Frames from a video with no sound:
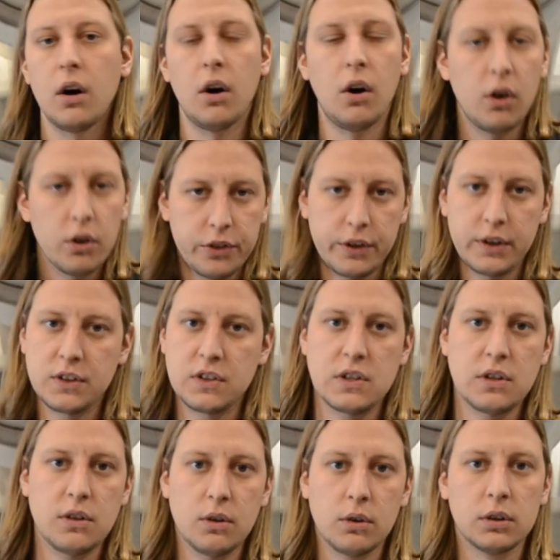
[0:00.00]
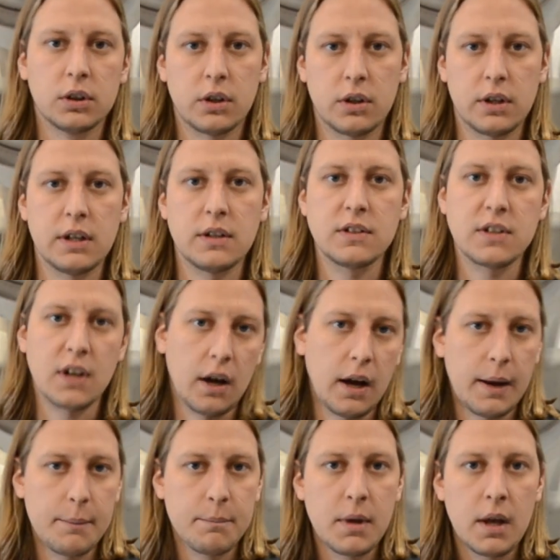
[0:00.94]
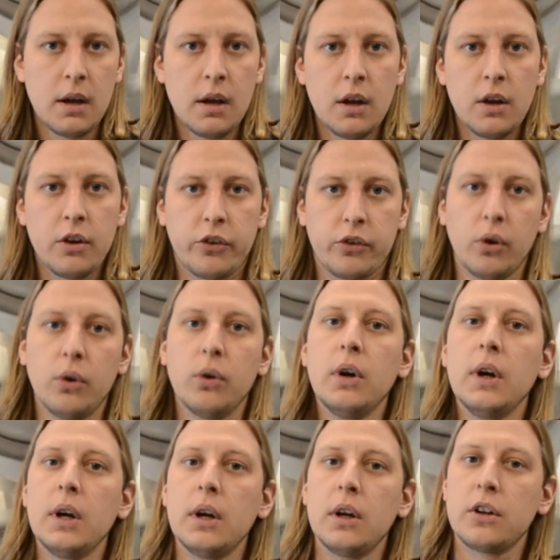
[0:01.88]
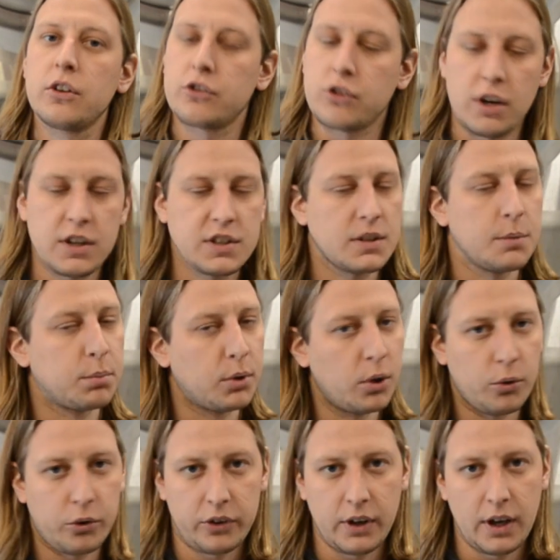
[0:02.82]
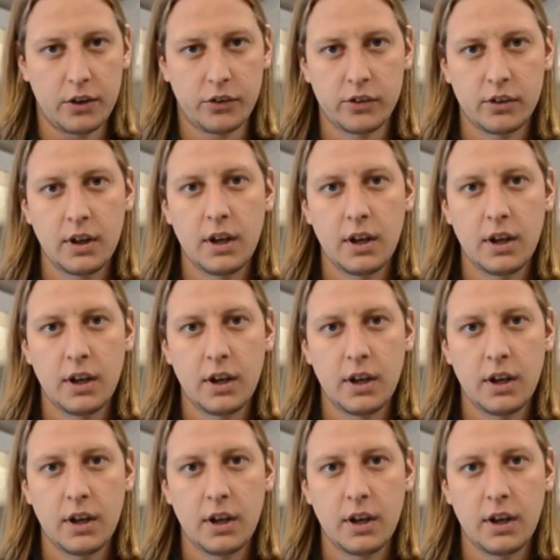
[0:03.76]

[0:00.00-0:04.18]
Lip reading: All things that you'll learn in time. So trust the process.